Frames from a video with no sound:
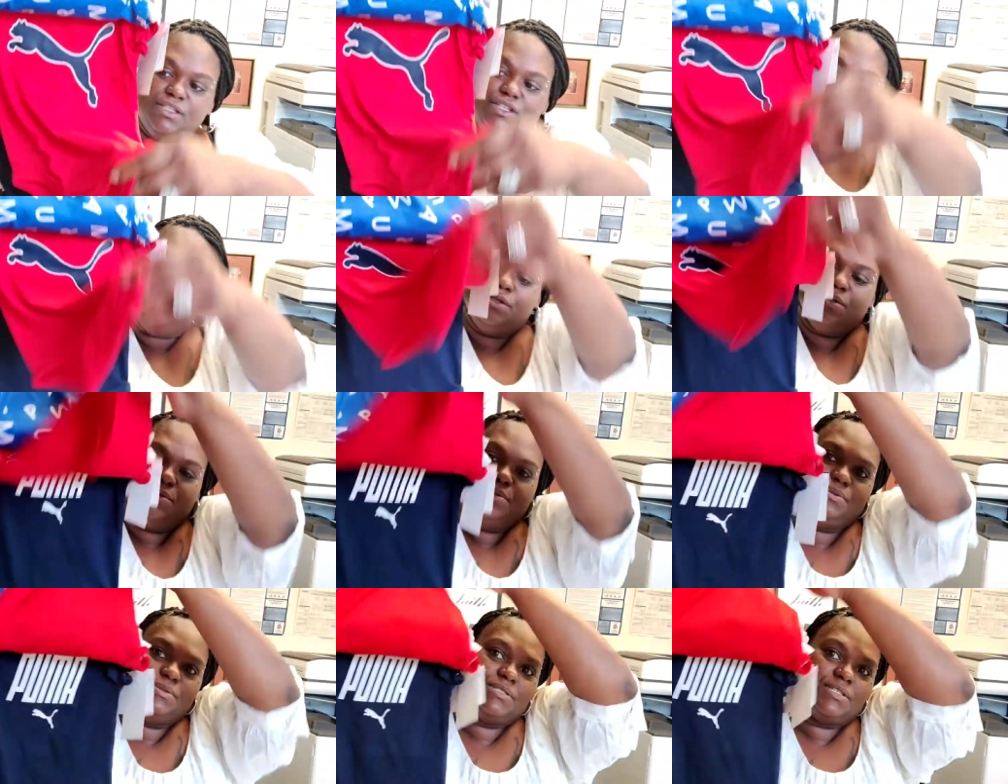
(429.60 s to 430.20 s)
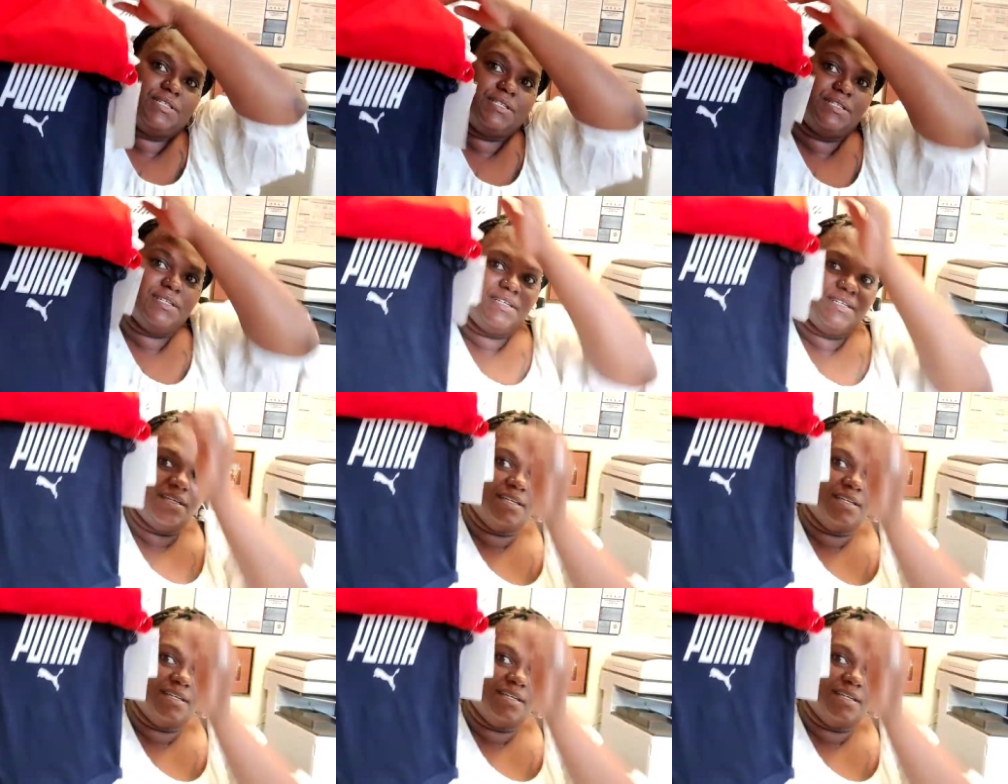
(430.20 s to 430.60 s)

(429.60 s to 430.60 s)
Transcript: Cute.